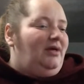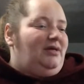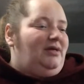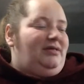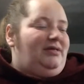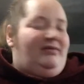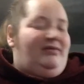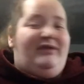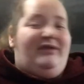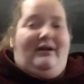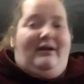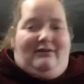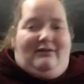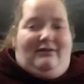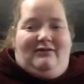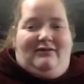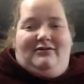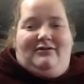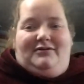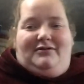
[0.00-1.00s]

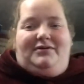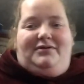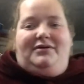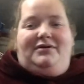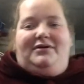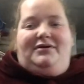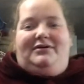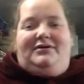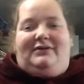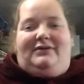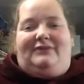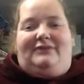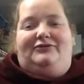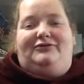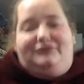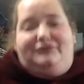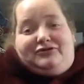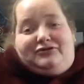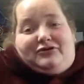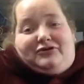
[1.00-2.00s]
yeah, those are
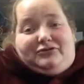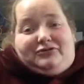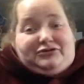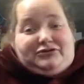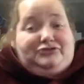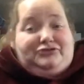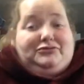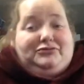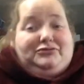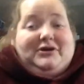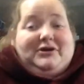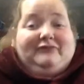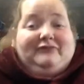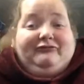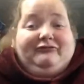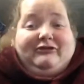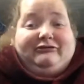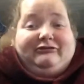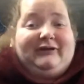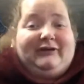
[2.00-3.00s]
the only two
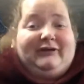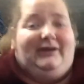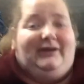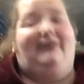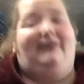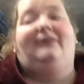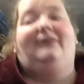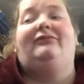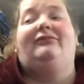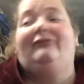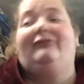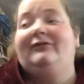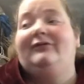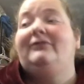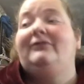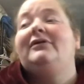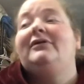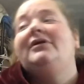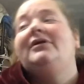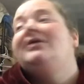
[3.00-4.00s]
comfies I have,
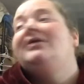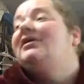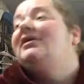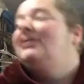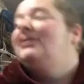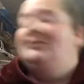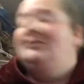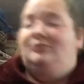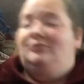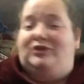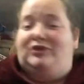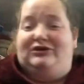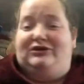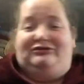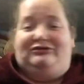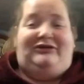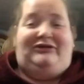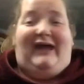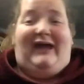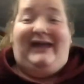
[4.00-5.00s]
because
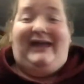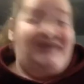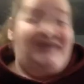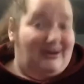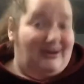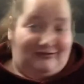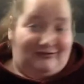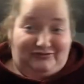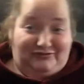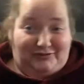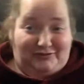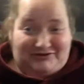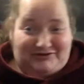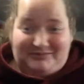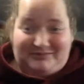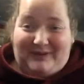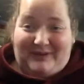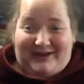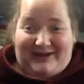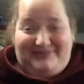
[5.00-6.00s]
I can't afford to
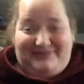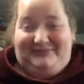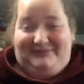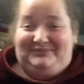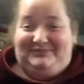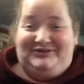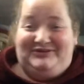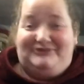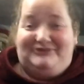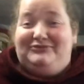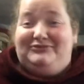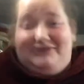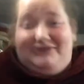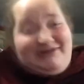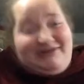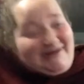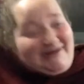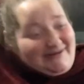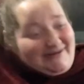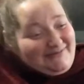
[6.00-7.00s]
buy them. They're really
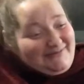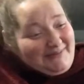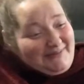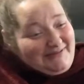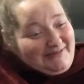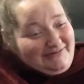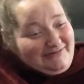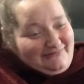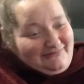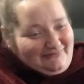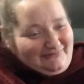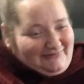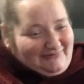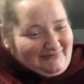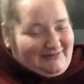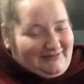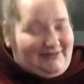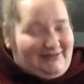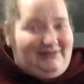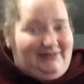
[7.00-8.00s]
expensive.
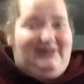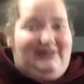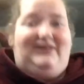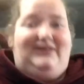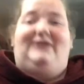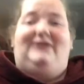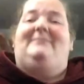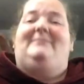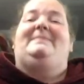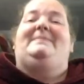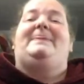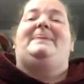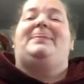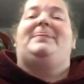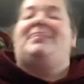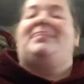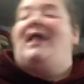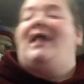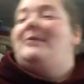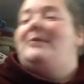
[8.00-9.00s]

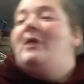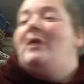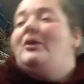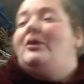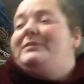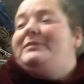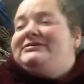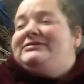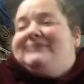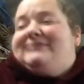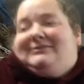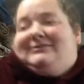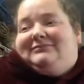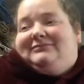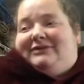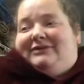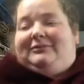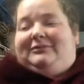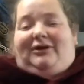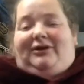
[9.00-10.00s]
I'm hoping that my
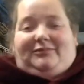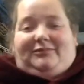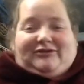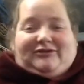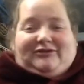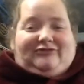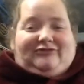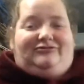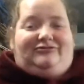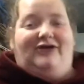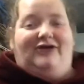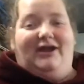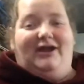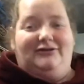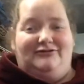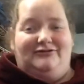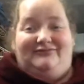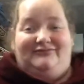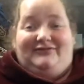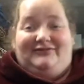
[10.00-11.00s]
mom gets tired of
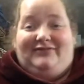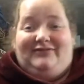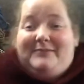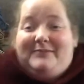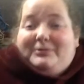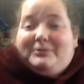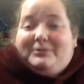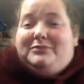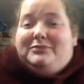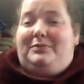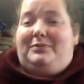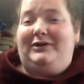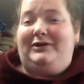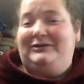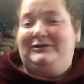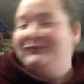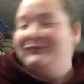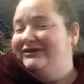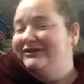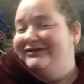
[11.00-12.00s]
the leopard print
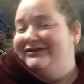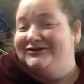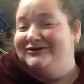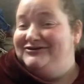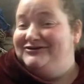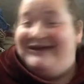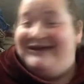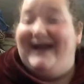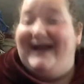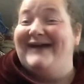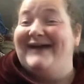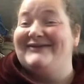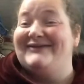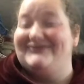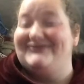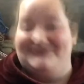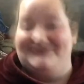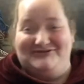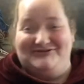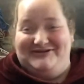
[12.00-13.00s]
one that she has and
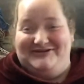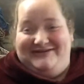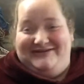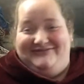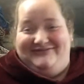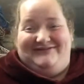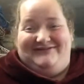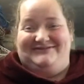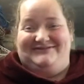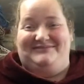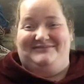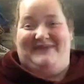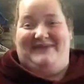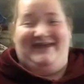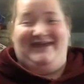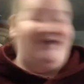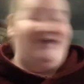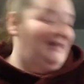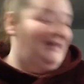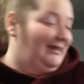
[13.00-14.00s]
she gives it to
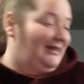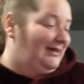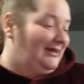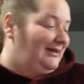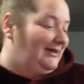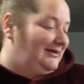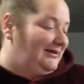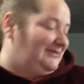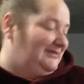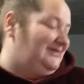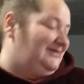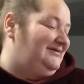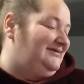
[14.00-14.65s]
me.